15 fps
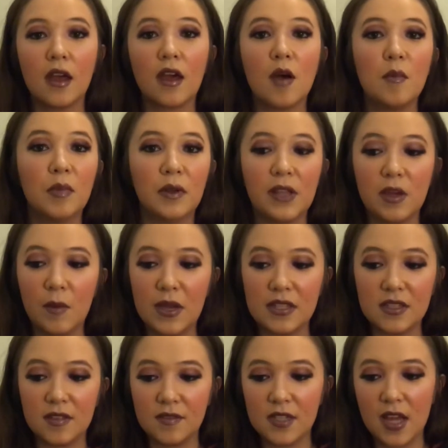complete
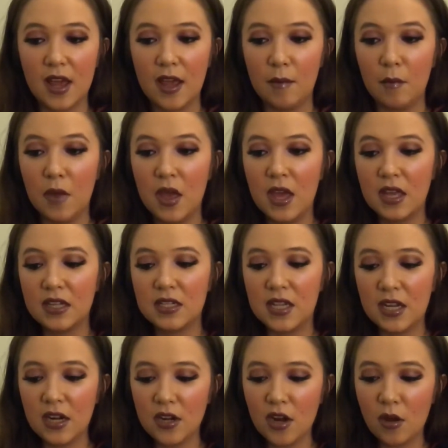waste of time.
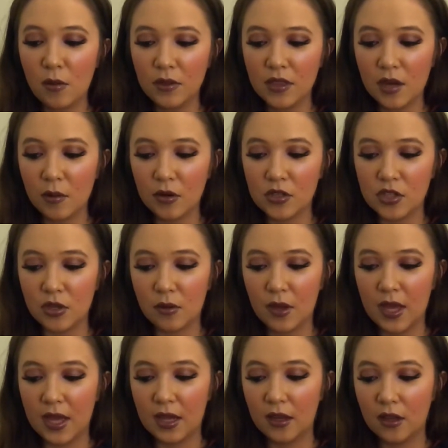Didn't know what they were
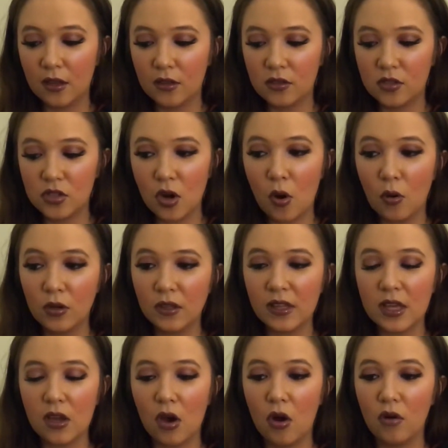doing,
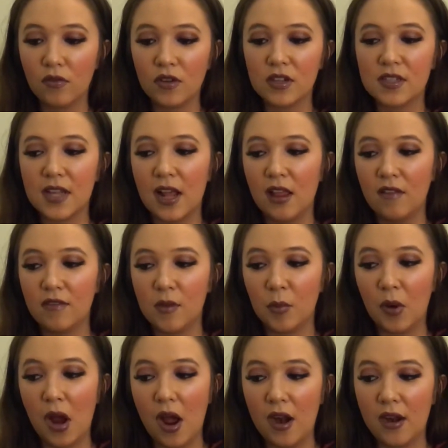totally oversell of the
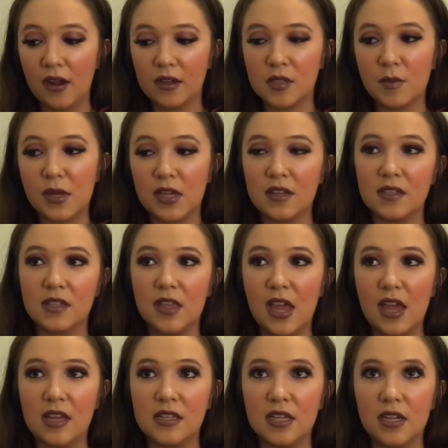product because
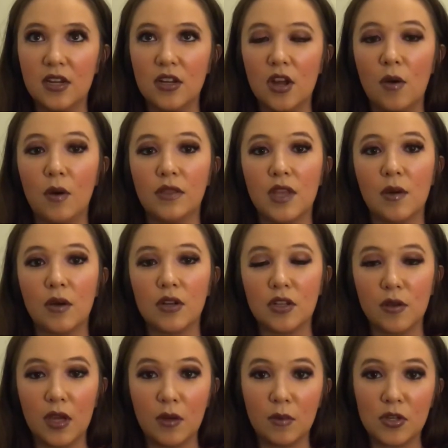they didn't know what they were
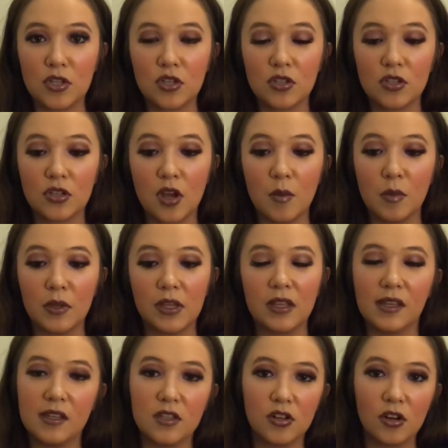doing, which
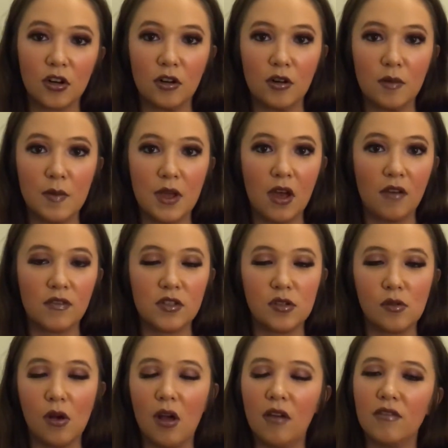completely turned me off
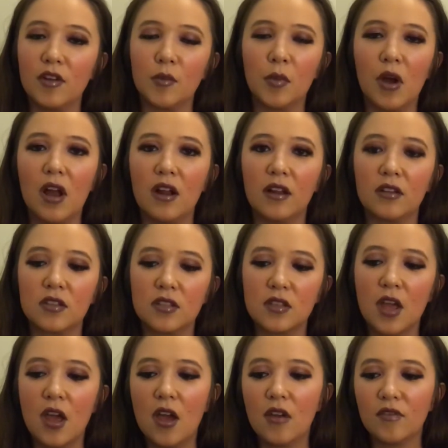to all of their products
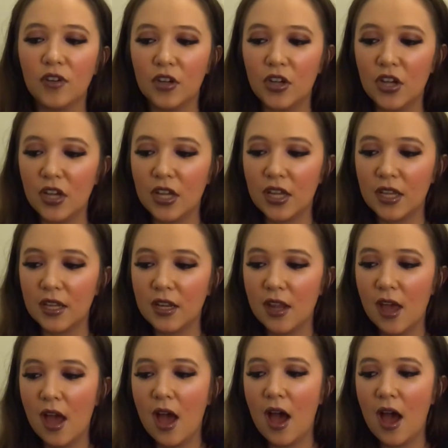for good.